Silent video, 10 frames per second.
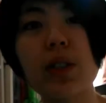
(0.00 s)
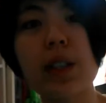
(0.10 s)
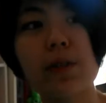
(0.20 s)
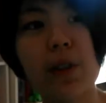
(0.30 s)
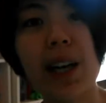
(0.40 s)

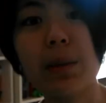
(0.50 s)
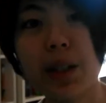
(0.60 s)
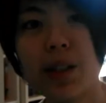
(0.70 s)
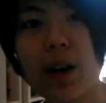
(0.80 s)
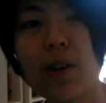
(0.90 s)
find
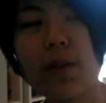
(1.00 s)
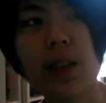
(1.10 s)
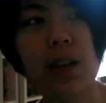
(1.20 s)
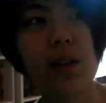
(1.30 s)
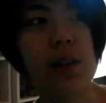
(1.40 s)
myself, and I
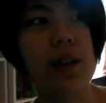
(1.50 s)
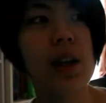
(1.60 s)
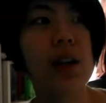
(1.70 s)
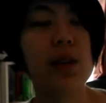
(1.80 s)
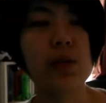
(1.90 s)
could
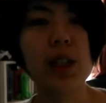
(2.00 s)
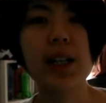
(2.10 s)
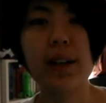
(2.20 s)
really have a